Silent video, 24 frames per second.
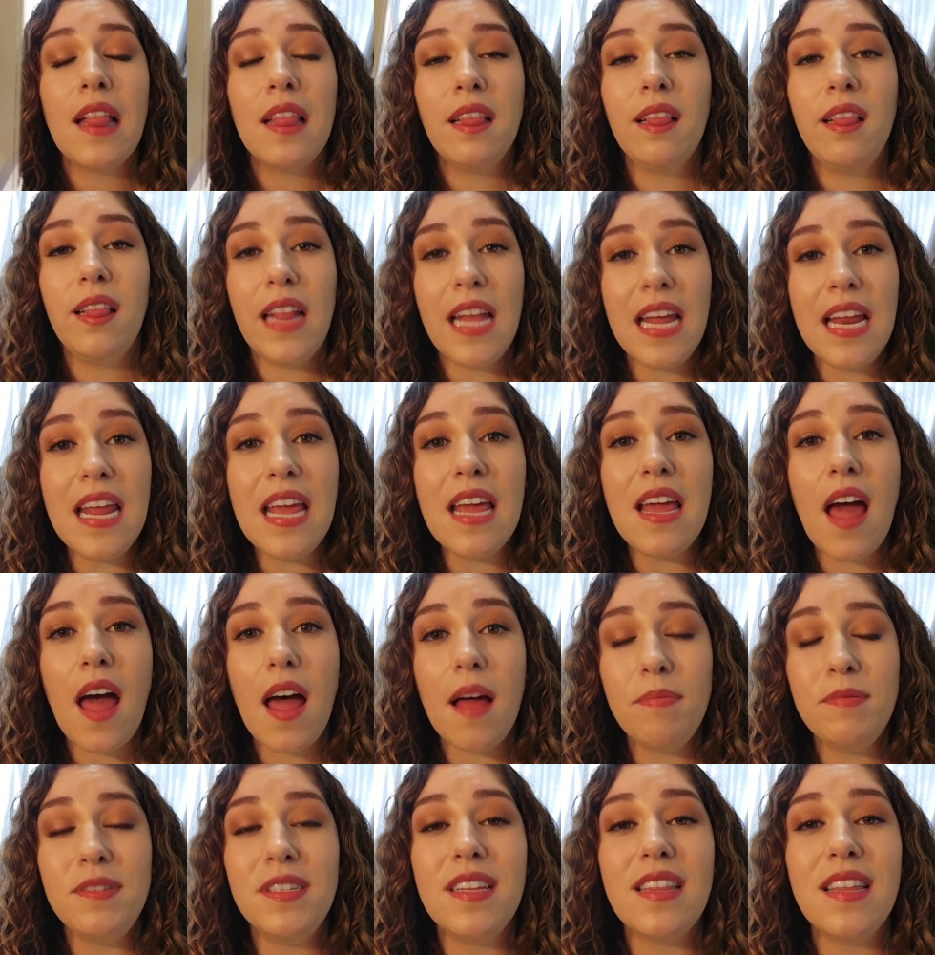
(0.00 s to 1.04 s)
Leading
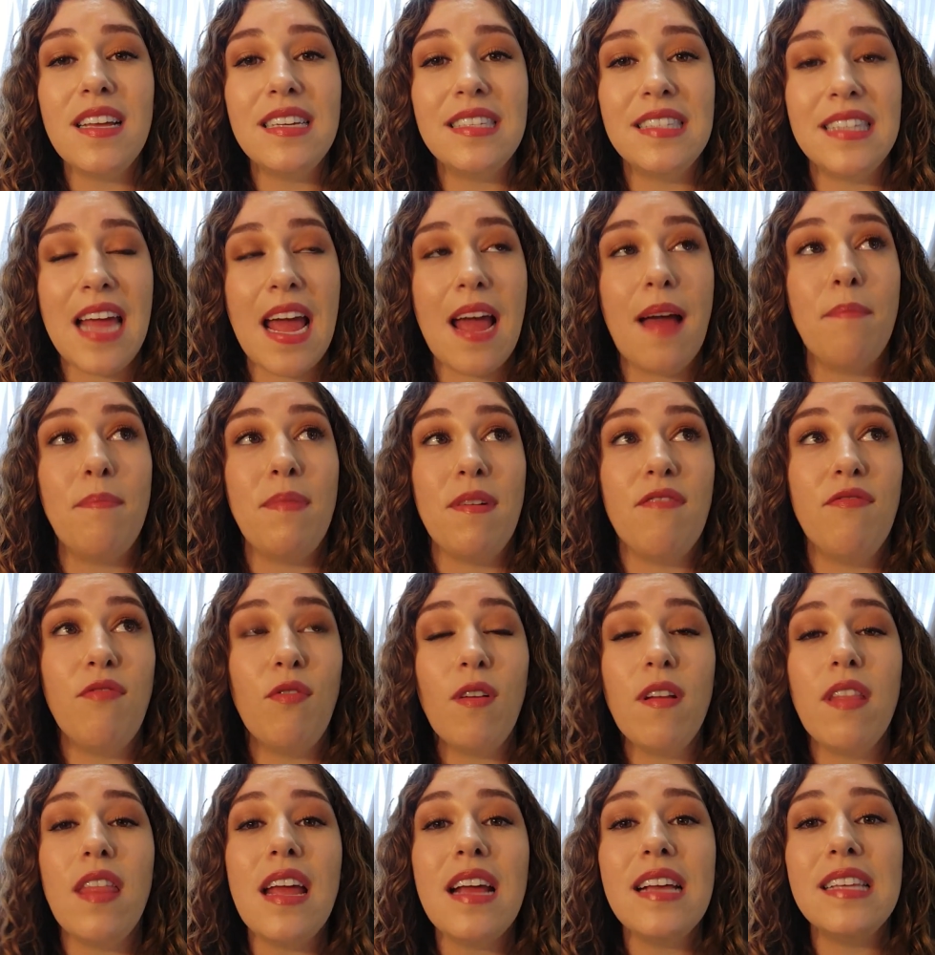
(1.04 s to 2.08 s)
up to the exam,
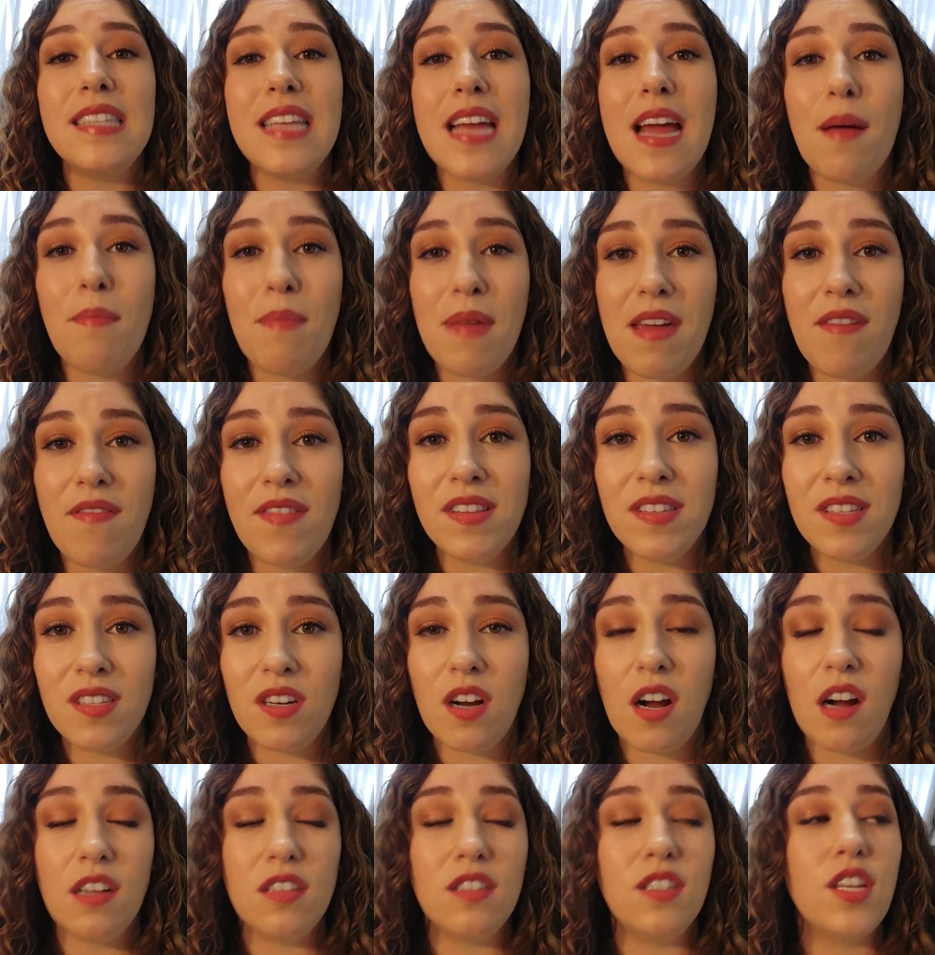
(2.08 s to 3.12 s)
before the exam even
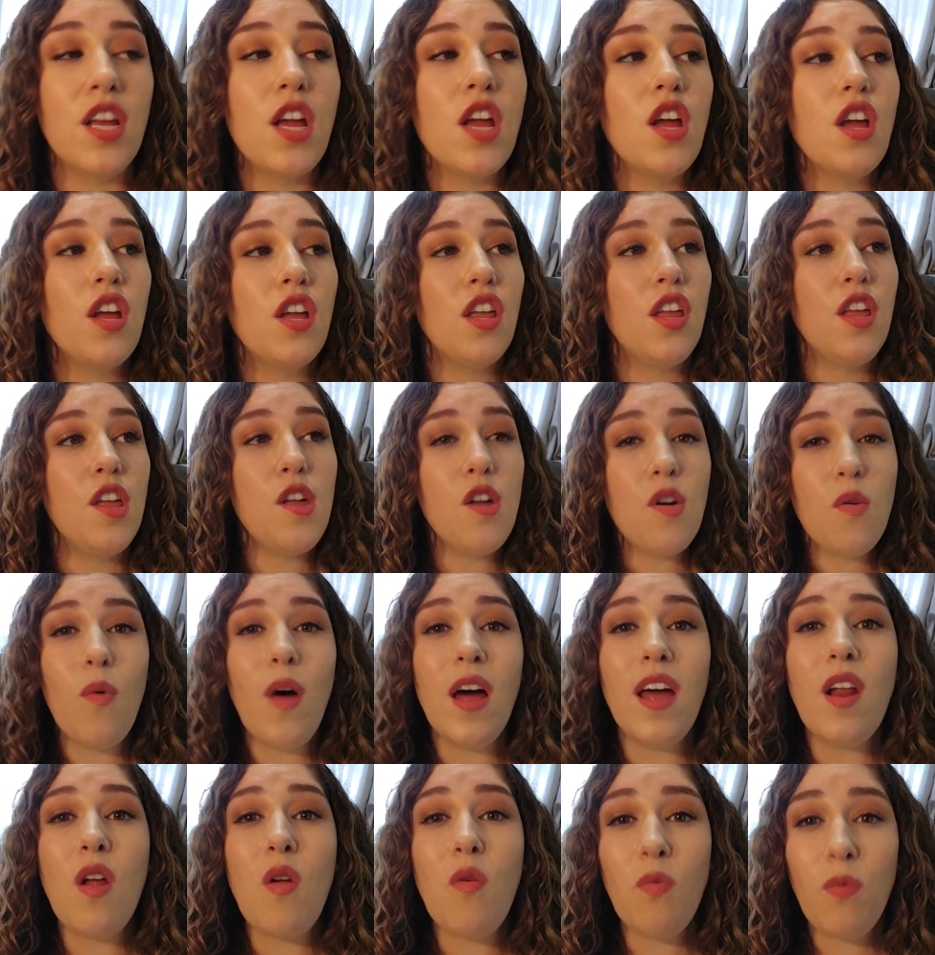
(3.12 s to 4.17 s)
starts, you
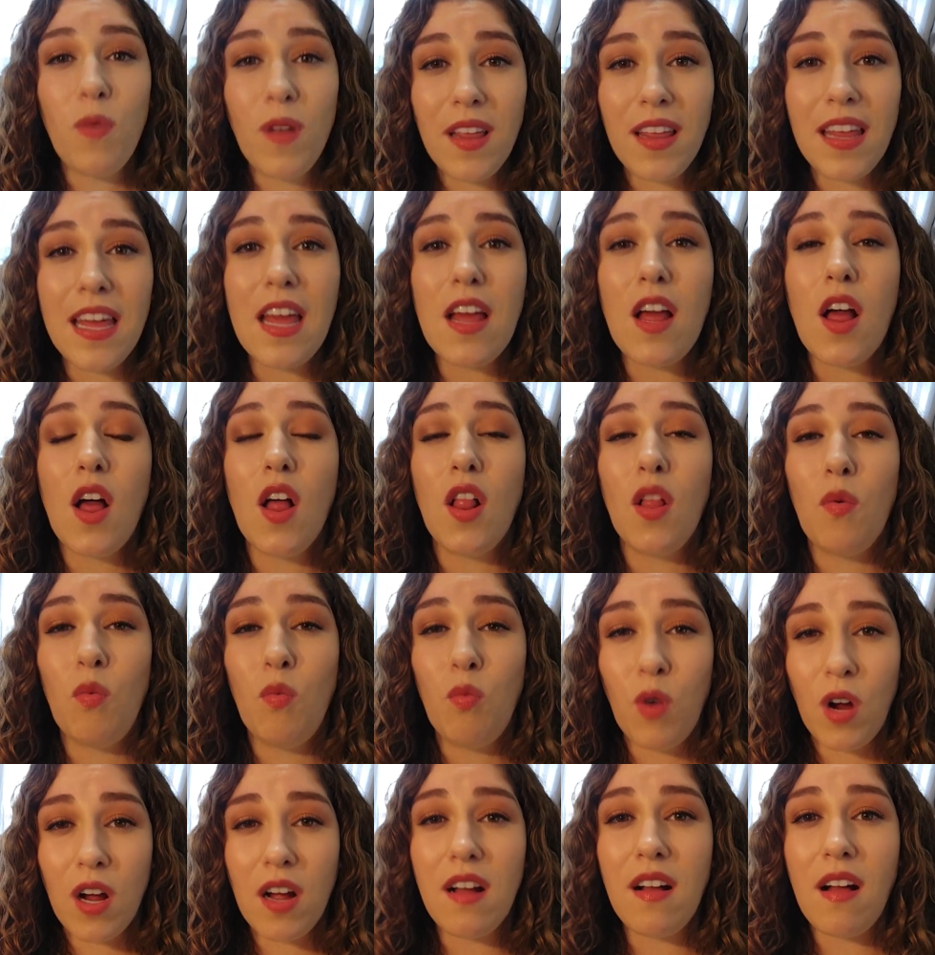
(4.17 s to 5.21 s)
want to really
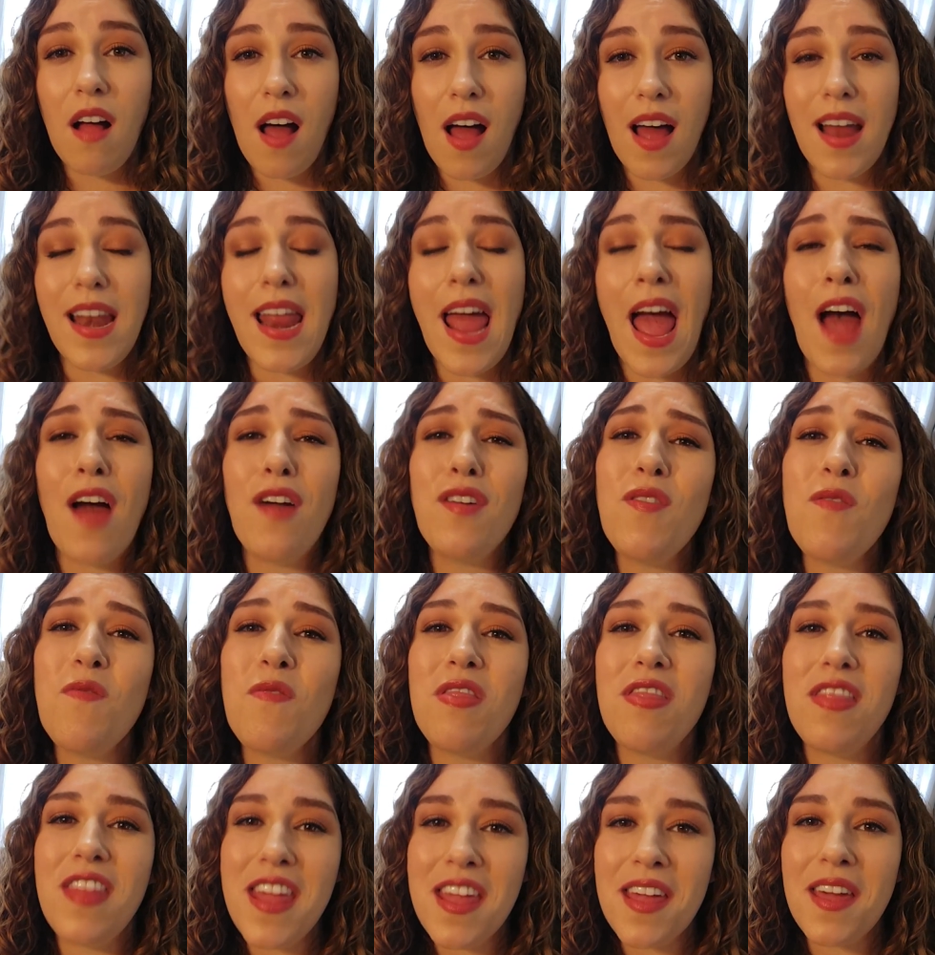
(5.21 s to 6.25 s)
work on how you
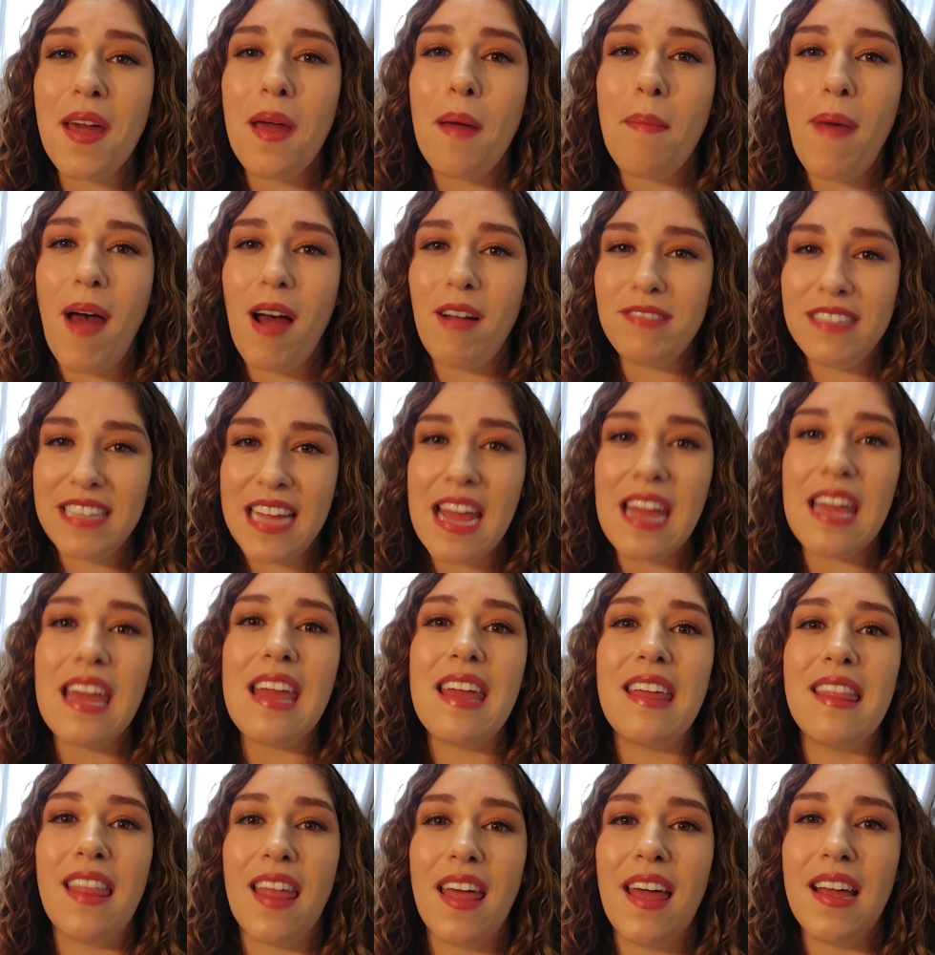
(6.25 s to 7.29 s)
think about
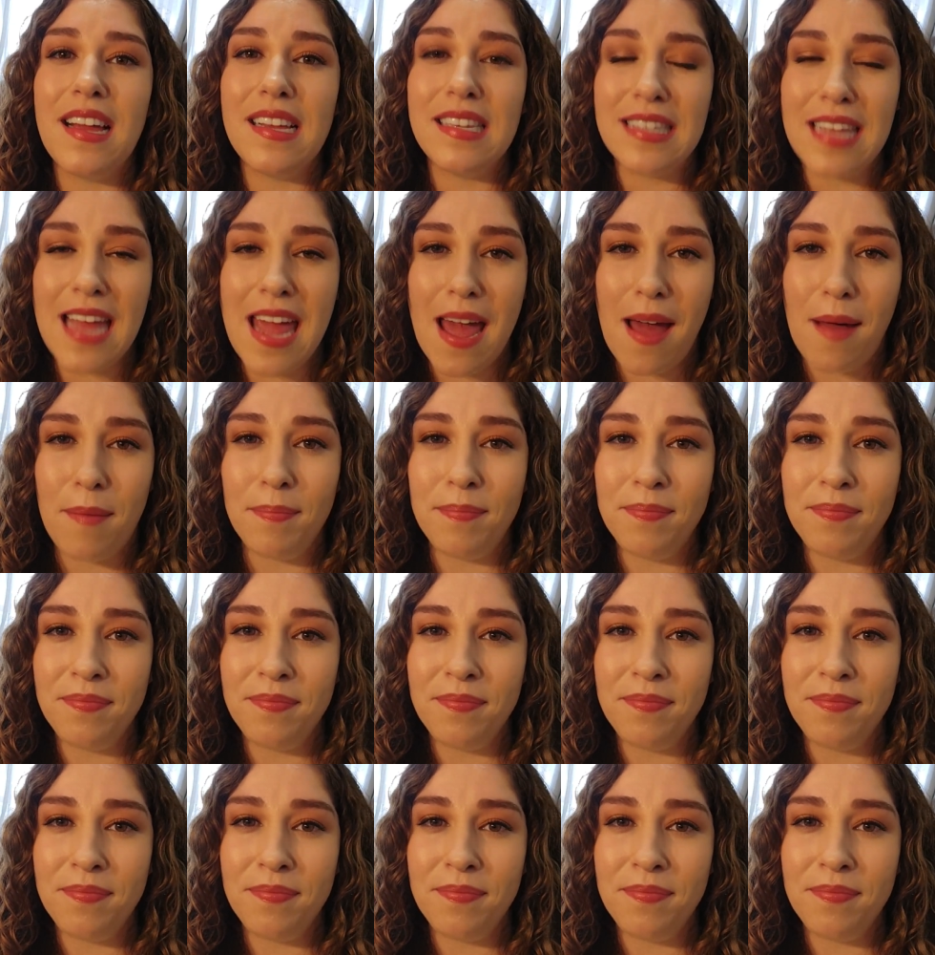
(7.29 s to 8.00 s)
taking the exam.